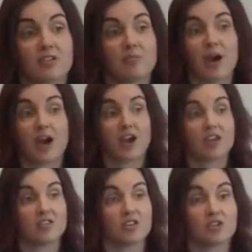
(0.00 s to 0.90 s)
by
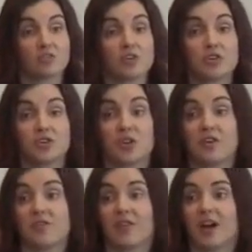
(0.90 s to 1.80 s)
virtue
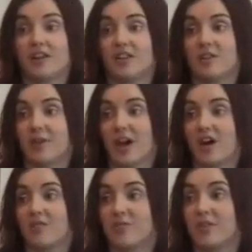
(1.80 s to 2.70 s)
of the reality that we
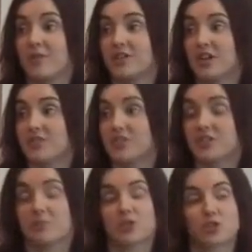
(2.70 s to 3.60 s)
have where the mental health
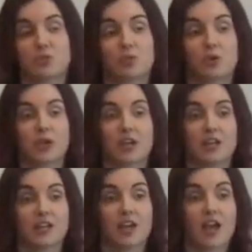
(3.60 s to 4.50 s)
system is so broken,
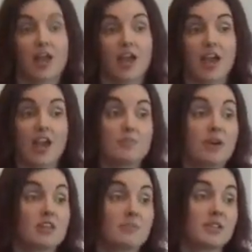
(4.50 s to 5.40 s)
and
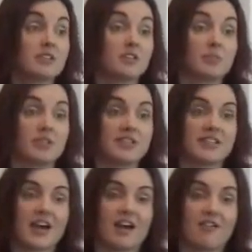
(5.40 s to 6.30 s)
by the mandate the police
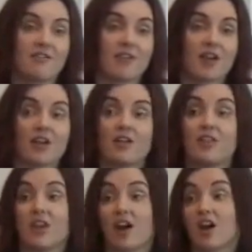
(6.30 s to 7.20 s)
have,
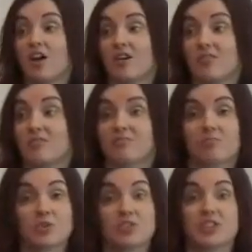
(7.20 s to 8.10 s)
they are,
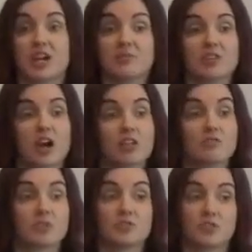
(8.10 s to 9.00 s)
most of the times, are the
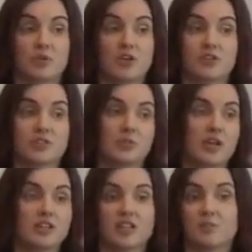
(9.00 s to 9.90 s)
first responders. So
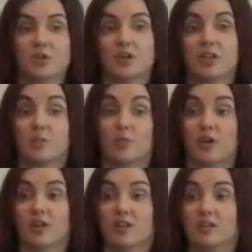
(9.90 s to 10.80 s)
anytime you call 911,